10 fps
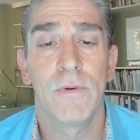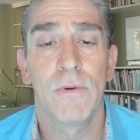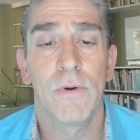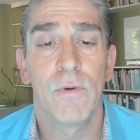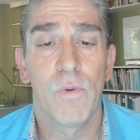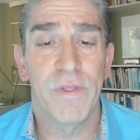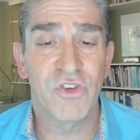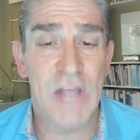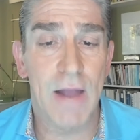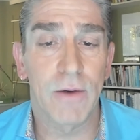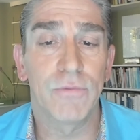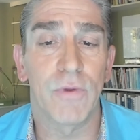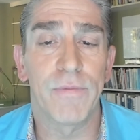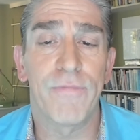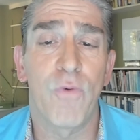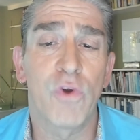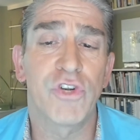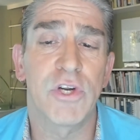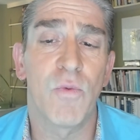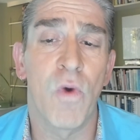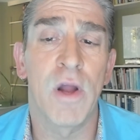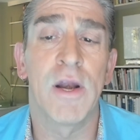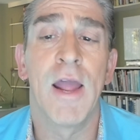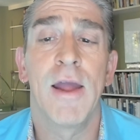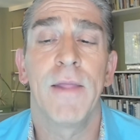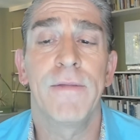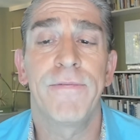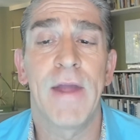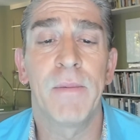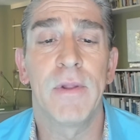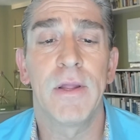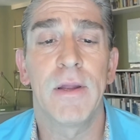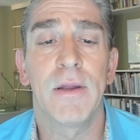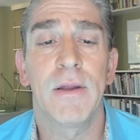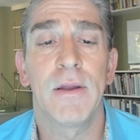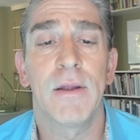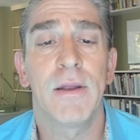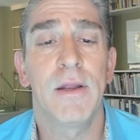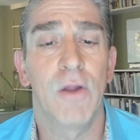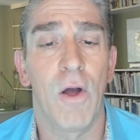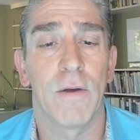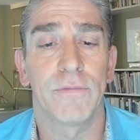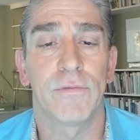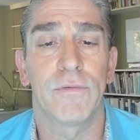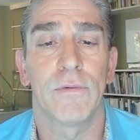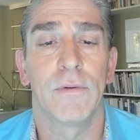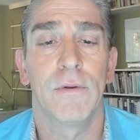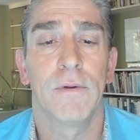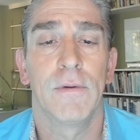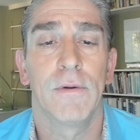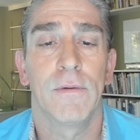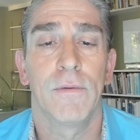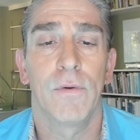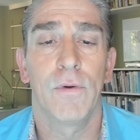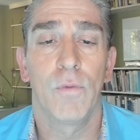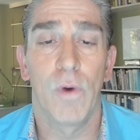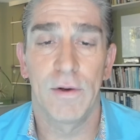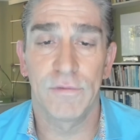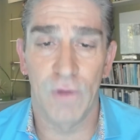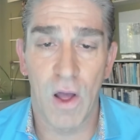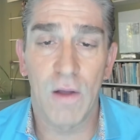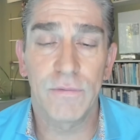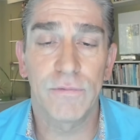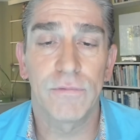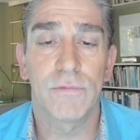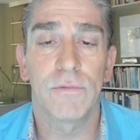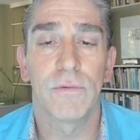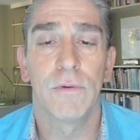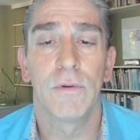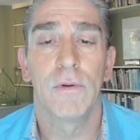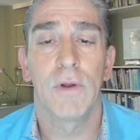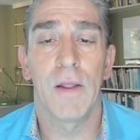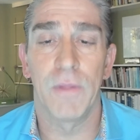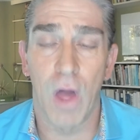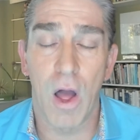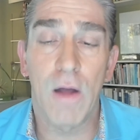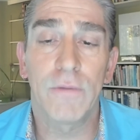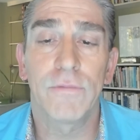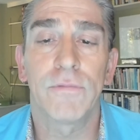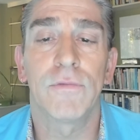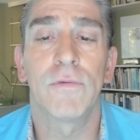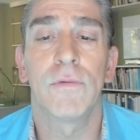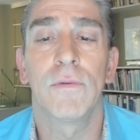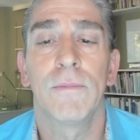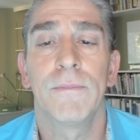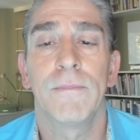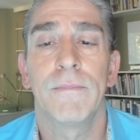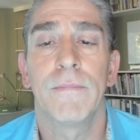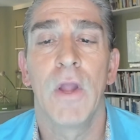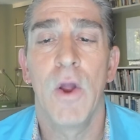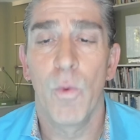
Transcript: where the shadows of the fortune he won and the family he lost, where his loss and the lost, where